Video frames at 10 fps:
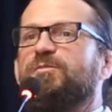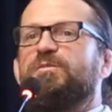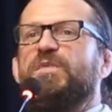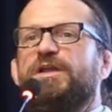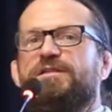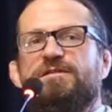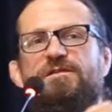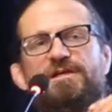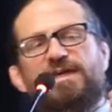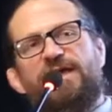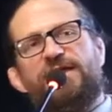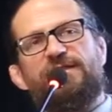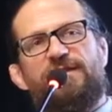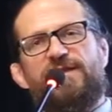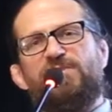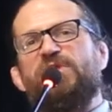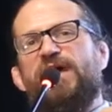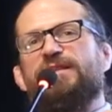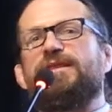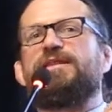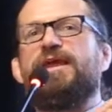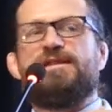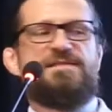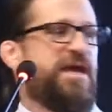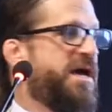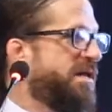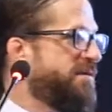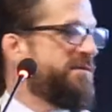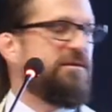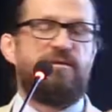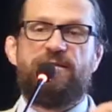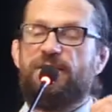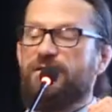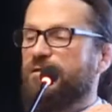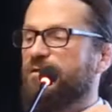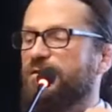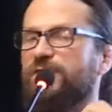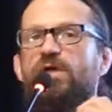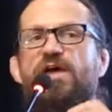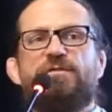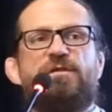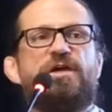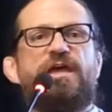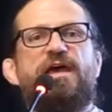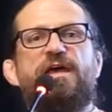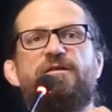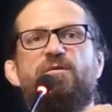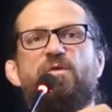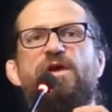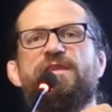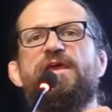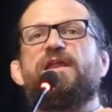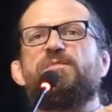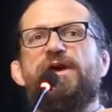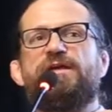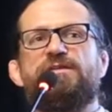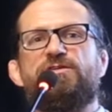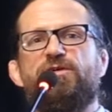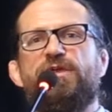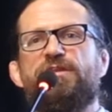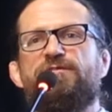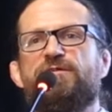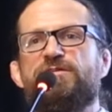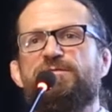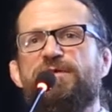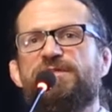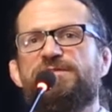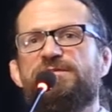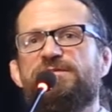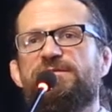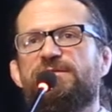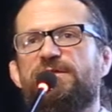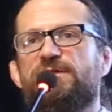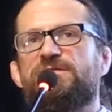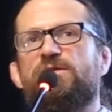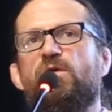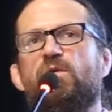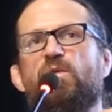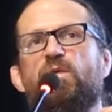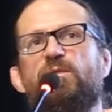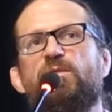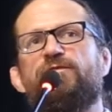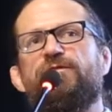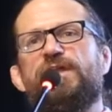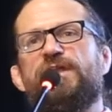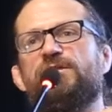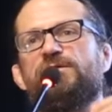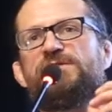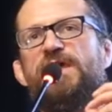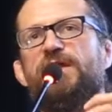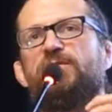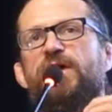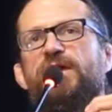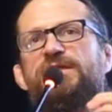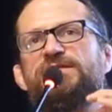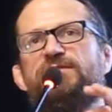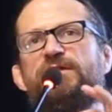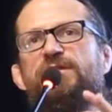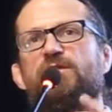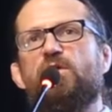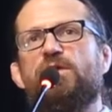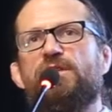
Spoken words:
But to look at the impact that that has had, you have to look at what the antibiotics are doing in the first place. So when we're feeding those antibiotics, even in lower